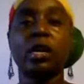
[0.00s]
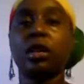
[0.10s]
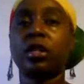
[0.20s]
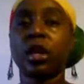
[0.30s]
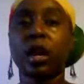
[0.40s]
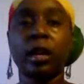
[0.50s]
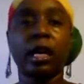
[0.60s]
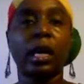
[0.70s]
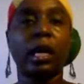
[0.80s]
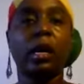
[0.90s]
your
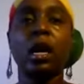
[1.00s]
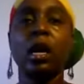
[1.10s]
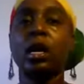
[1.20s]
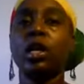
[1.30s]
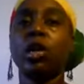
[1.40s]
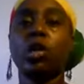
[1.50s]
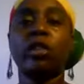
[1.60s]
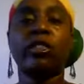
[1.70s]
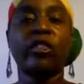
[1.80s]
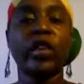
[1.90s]
turkey,
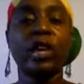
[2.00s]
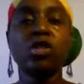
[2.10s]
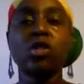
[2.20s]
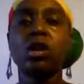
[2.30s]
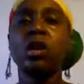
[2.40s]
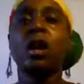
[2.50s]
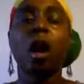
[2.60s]
your fish,